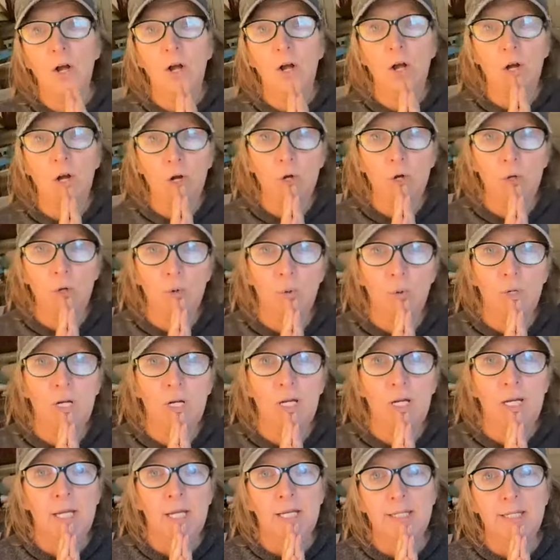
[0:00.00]
oh,
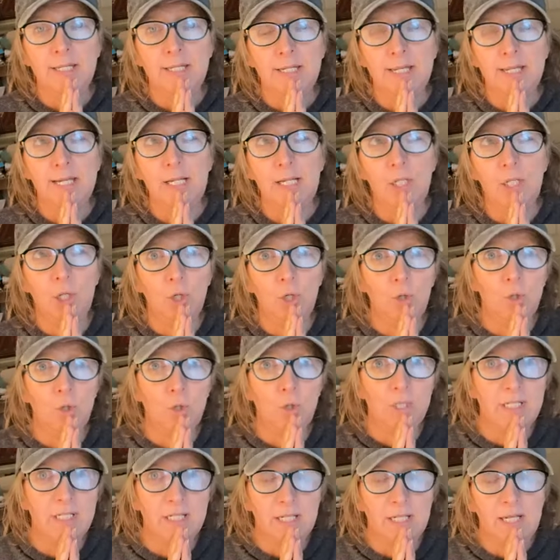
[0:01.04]
dear
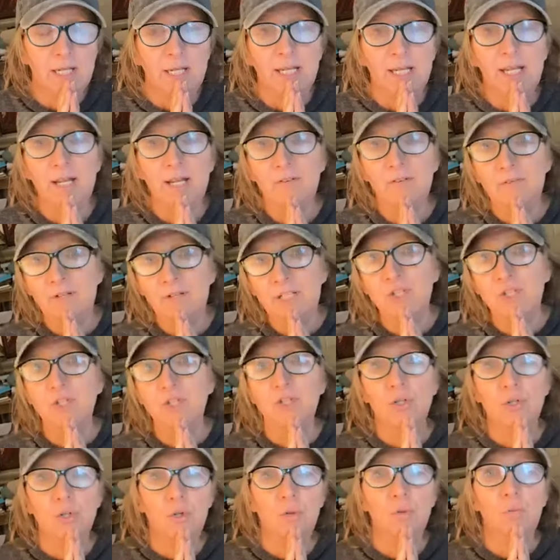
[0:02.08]
Lord, if it's
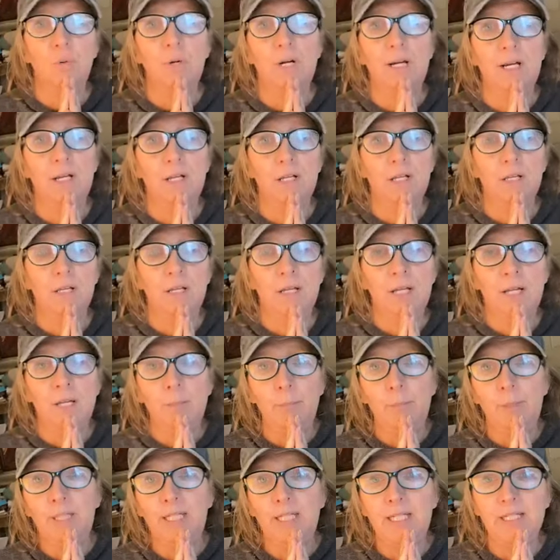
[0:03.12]
your will,
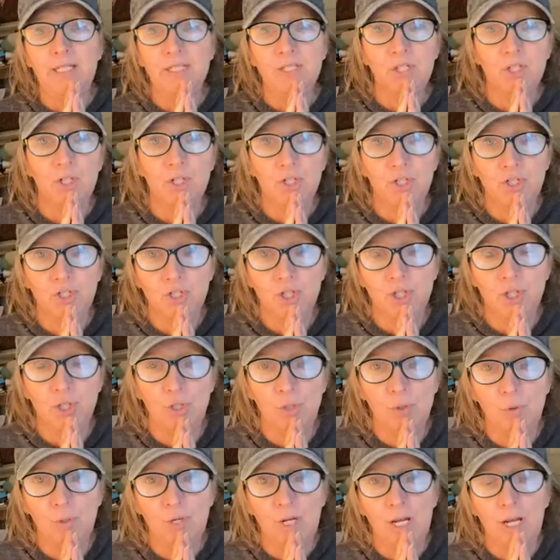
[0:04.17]
please could
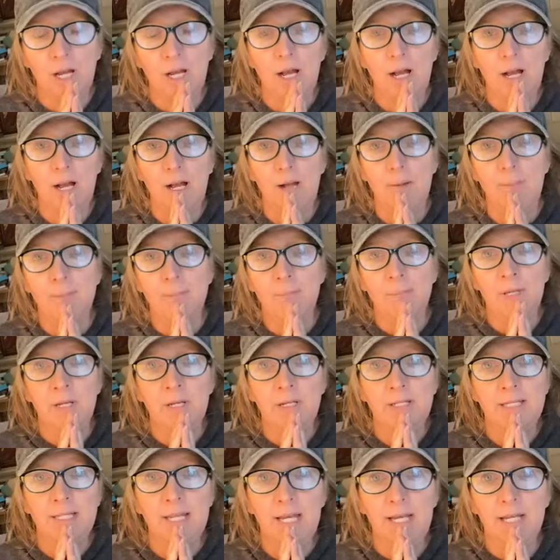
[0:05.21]
you
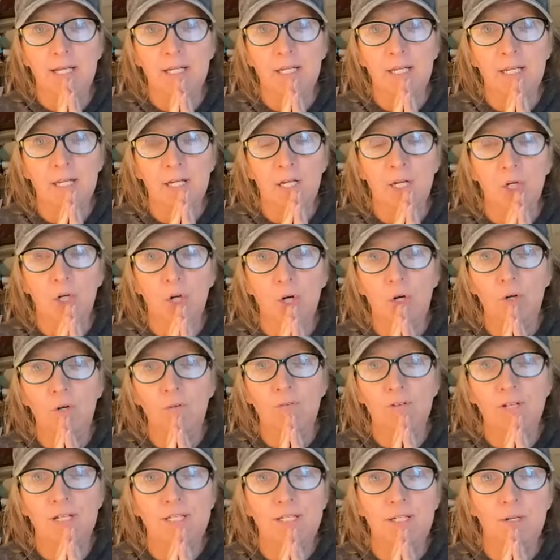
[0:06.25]
take
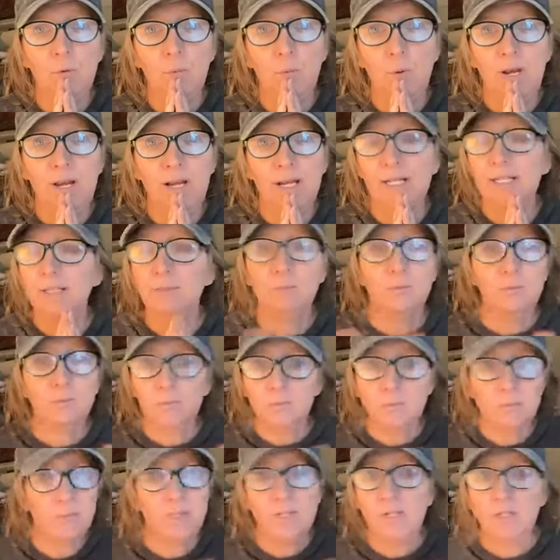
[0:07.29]
COVID away.
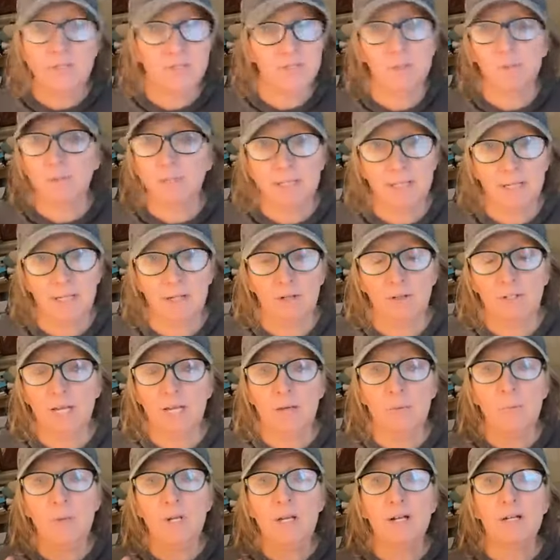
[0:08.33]
We're not doing that,
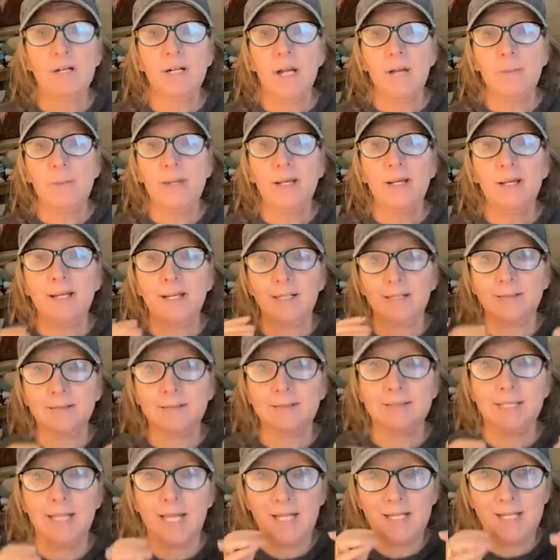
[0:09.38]
okay? We are coming
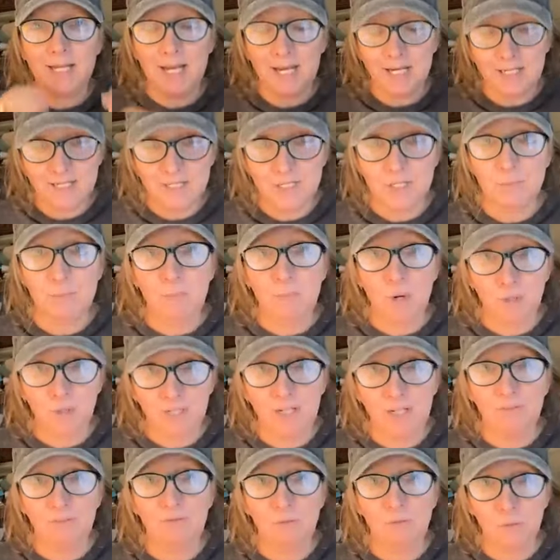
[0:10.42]
against the
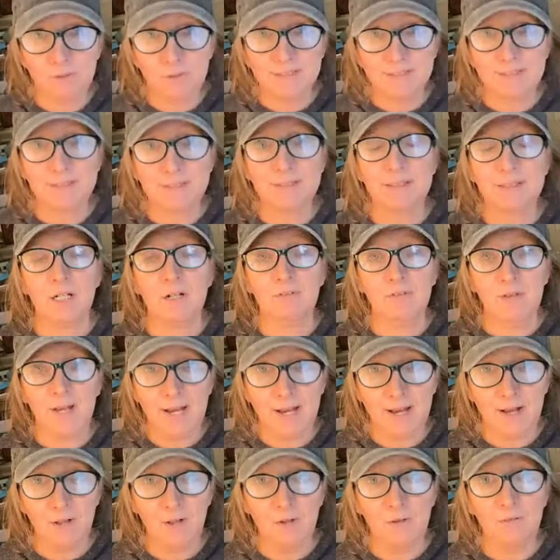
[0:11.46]
demonic forces of
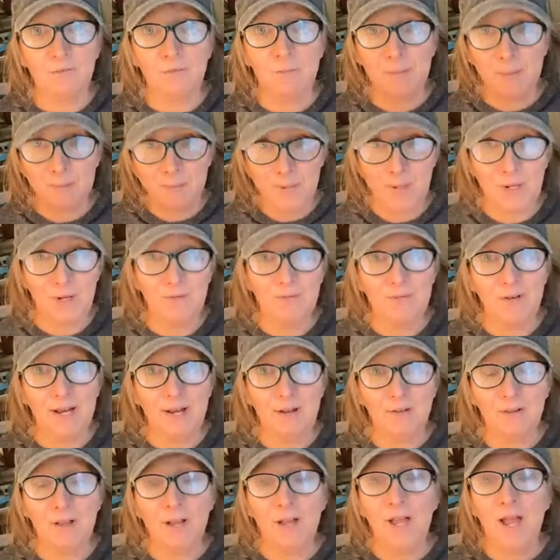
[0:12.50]
hell, from the pit of
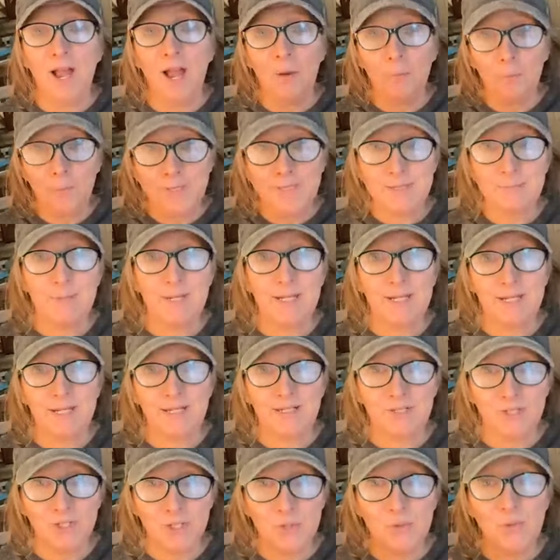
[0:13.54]
hell, and we're
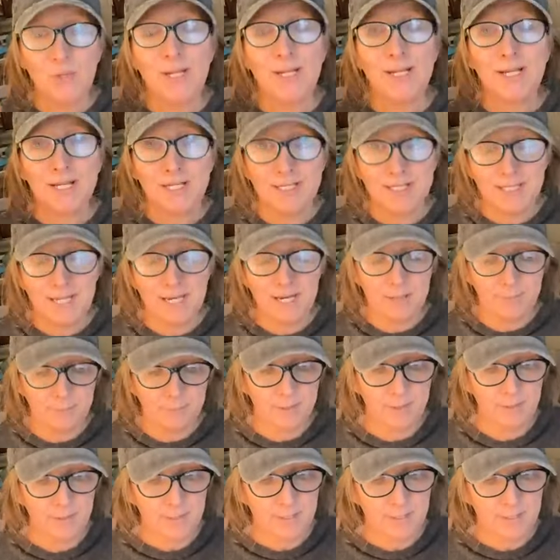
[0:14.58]
speaking to Keteb.